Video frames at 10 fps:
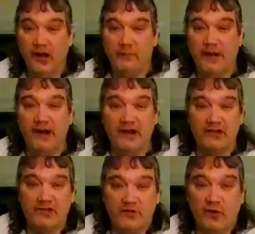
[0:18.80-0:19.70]

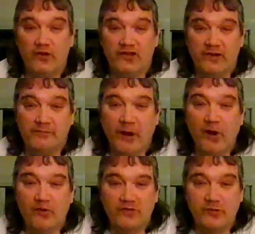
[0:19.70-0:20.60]
Americans grow a set of
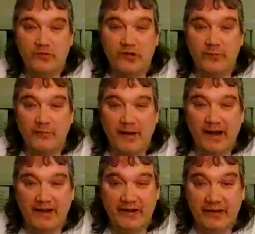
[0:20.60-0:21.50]
balls and do something
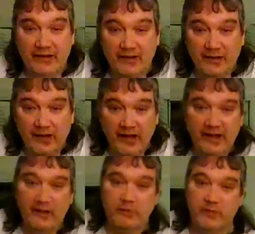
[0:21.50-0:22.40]
about it.
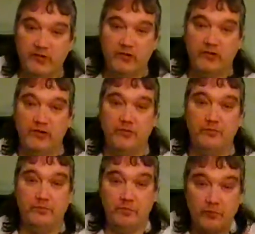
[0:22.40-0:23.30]
Unless we
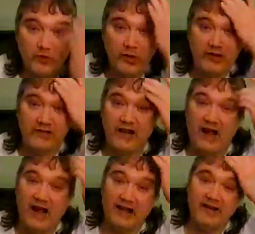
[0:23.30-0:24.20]
trust
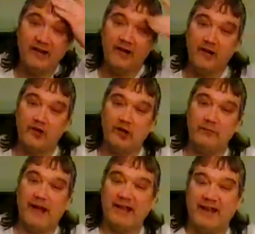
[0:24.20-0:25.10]
God,
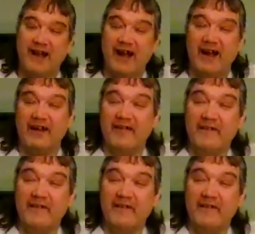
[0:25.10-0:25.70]
turn back to God.